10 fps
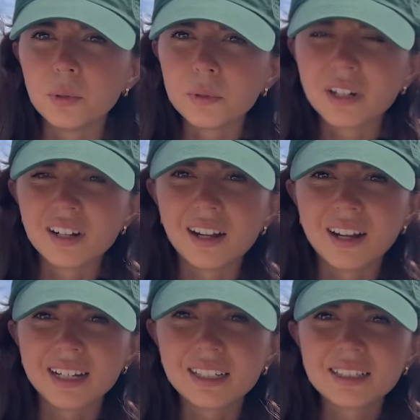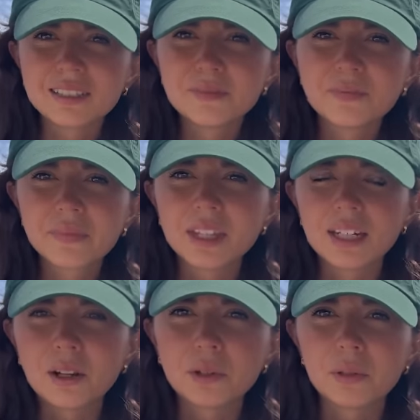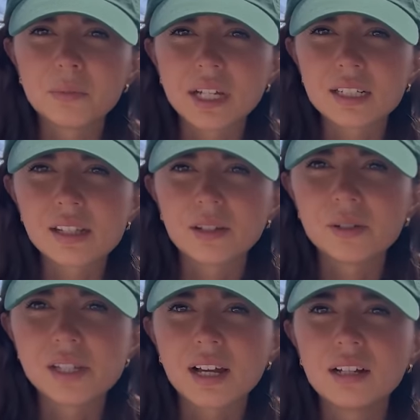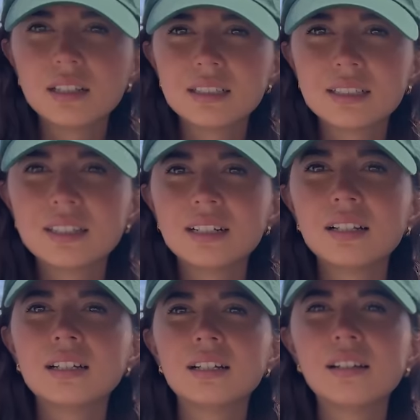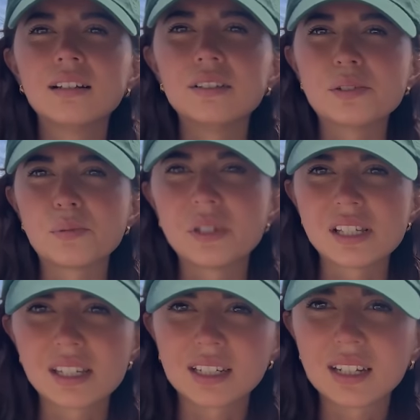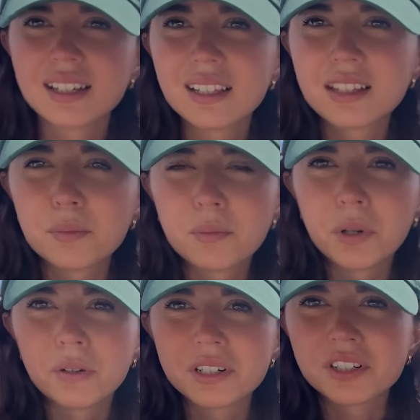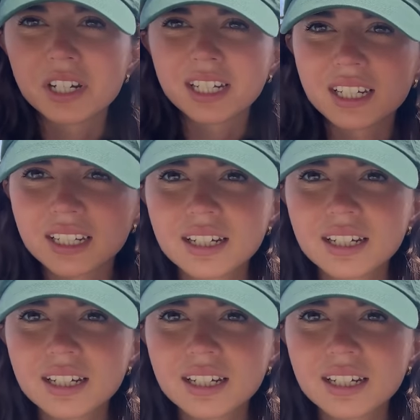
went on a hike. and Now we're going back to the hotel. It was amazing. The boat is shaking.